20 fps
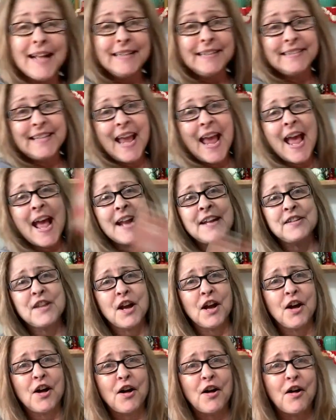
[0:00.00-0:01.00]

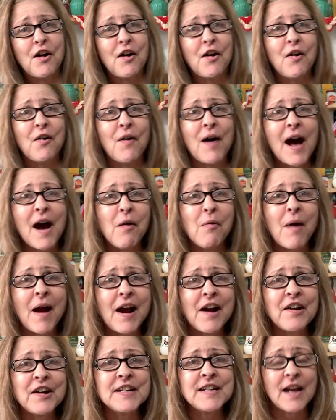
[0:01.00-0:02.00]
Daniel, how
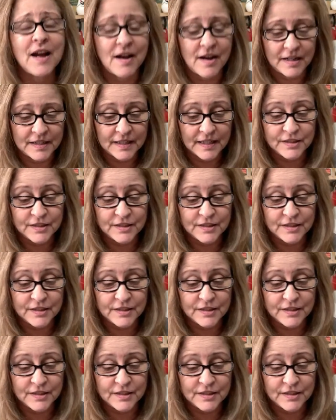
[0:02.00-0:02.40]
are ya?